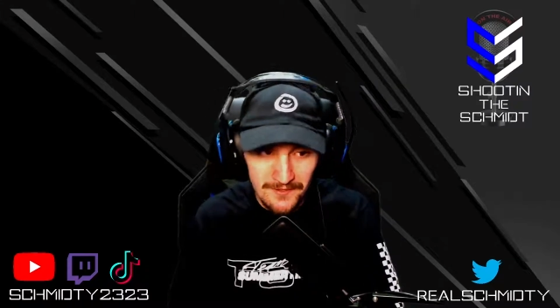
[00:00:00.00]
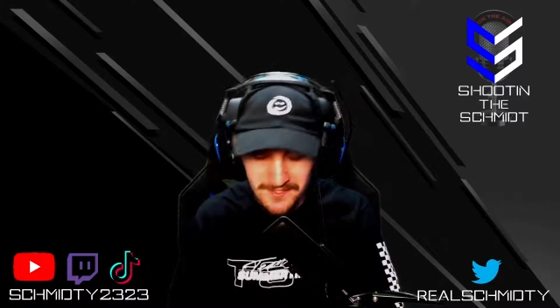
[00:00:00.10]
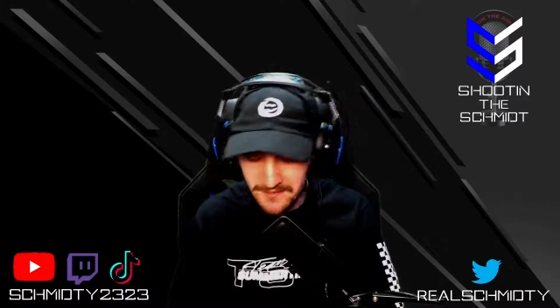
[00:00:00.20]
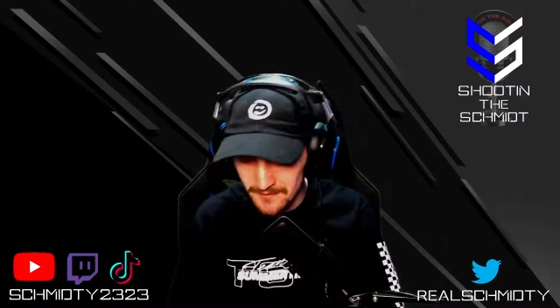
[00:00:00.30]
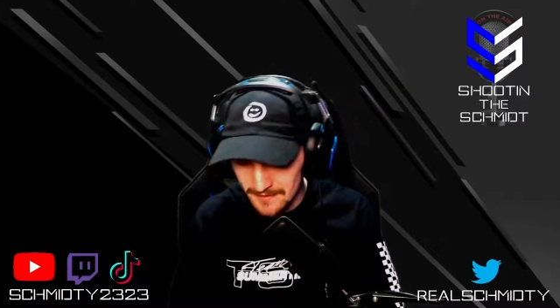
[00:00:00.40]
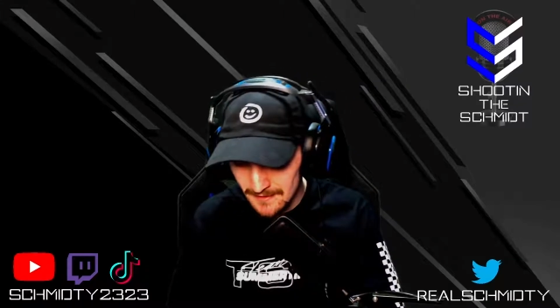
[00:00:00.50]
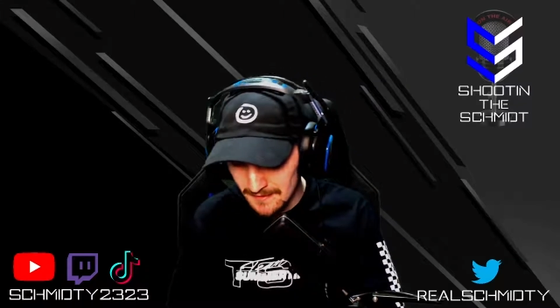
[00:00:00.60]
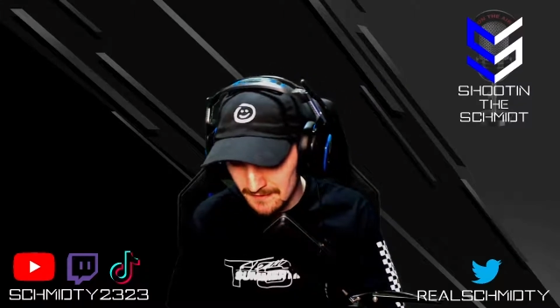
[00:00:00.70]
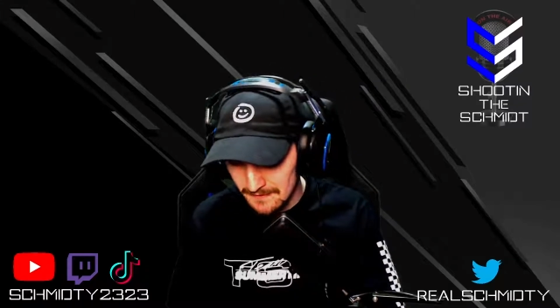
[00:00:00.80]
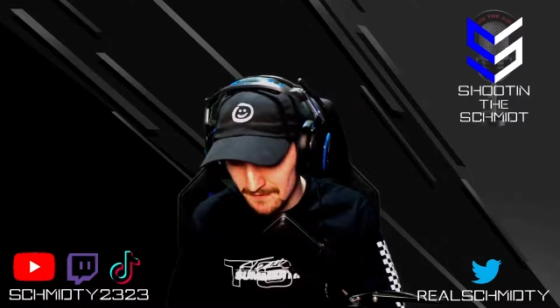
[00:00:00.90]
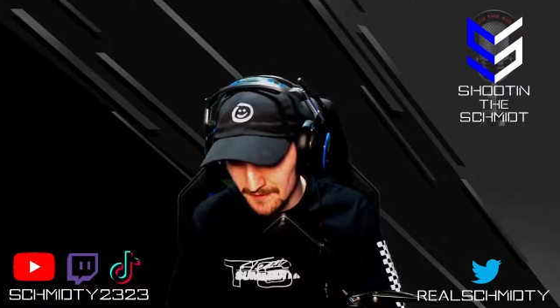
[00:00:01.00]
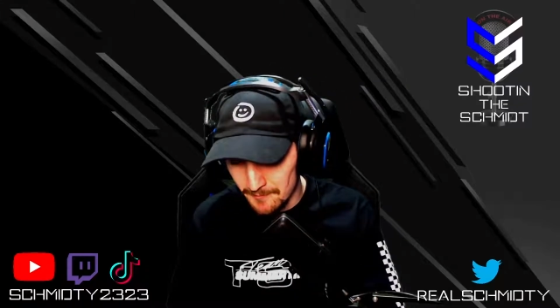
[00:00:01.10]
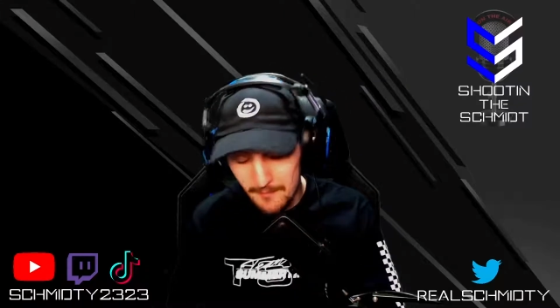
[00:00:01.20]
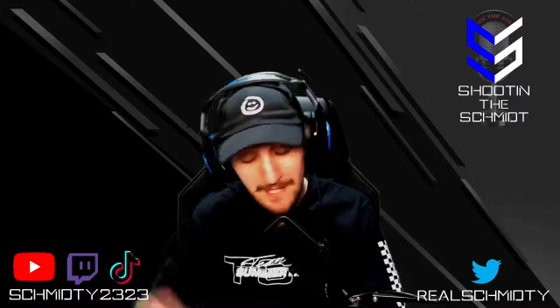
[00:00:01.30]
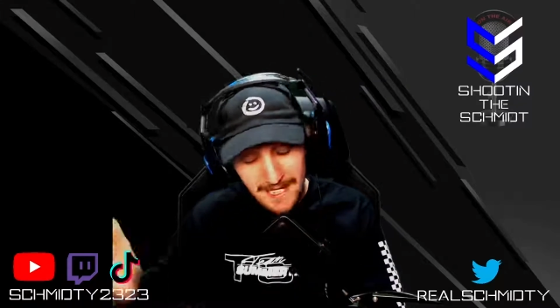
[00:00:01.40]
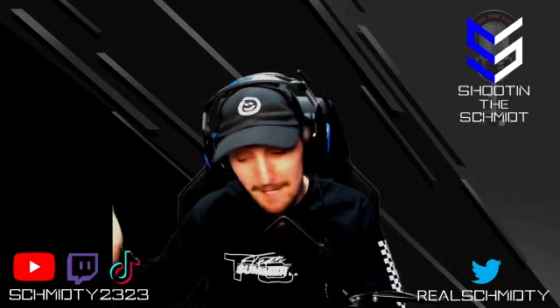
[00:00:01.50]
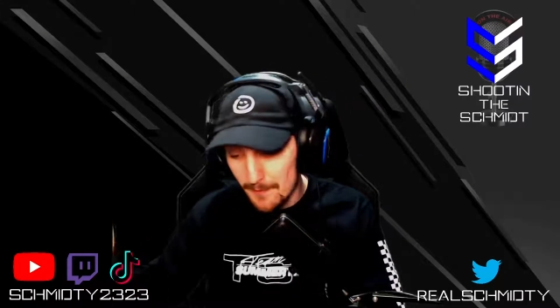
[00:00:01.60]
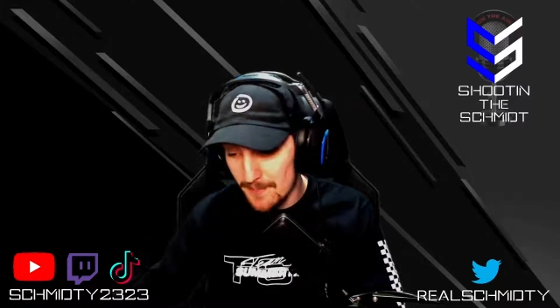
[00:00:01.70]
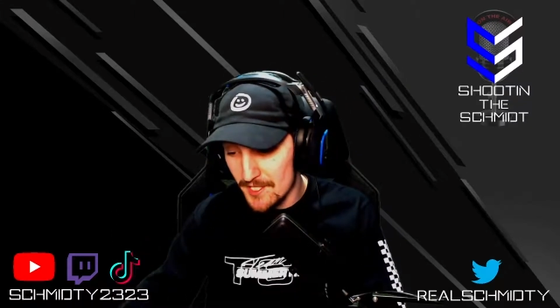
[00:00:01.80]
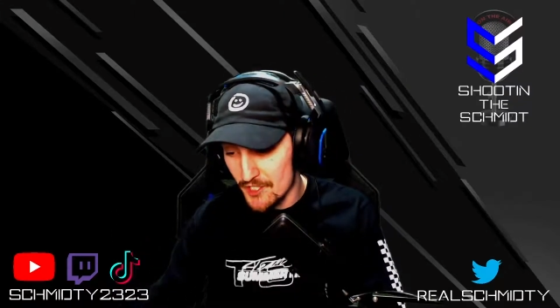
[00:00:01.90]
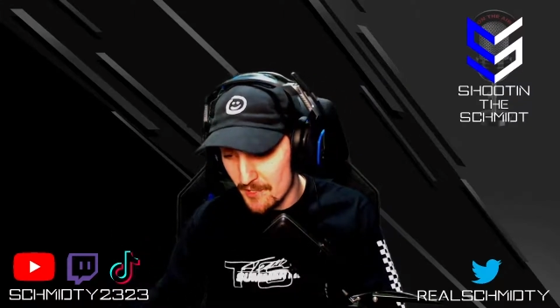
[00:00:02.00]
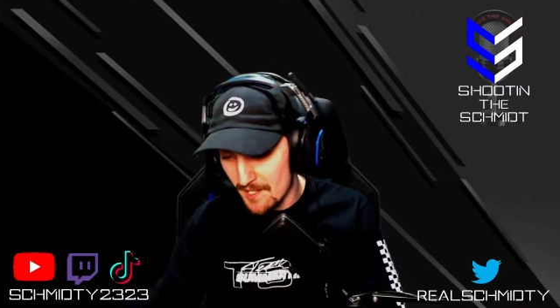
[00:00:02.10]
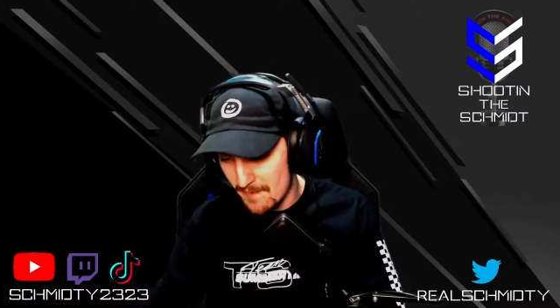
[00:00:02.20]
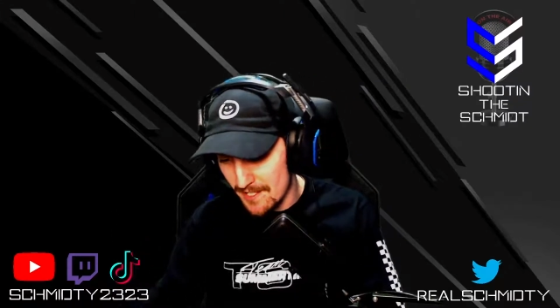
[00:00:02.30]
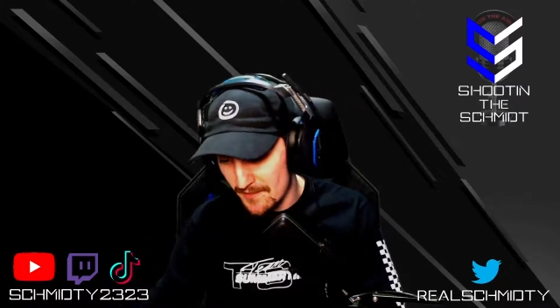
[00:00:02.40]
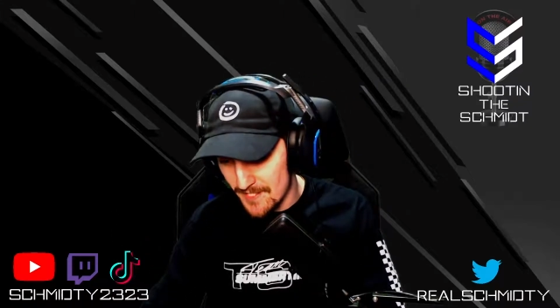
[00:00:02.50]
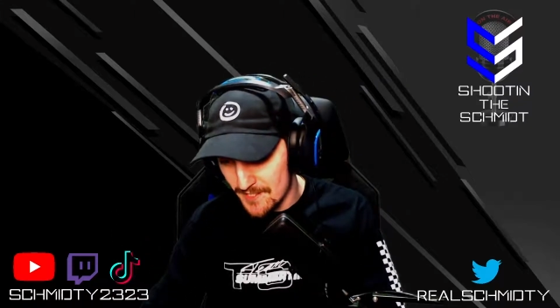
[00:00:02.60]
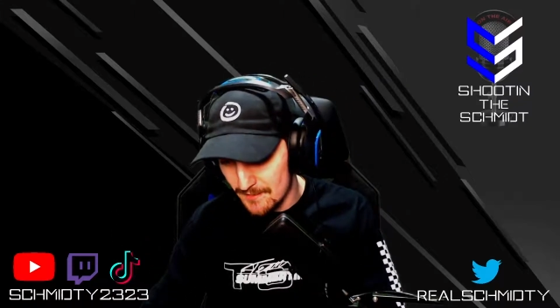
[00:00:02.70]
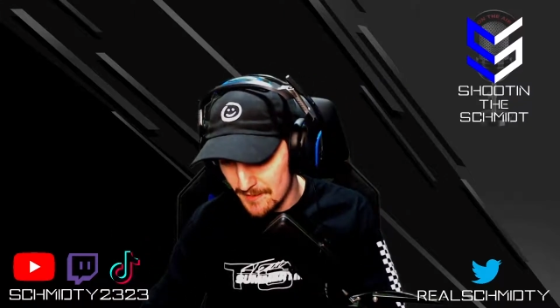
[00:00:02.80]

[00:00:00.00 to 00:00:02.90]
So, but we got MLB The Show coming out next week.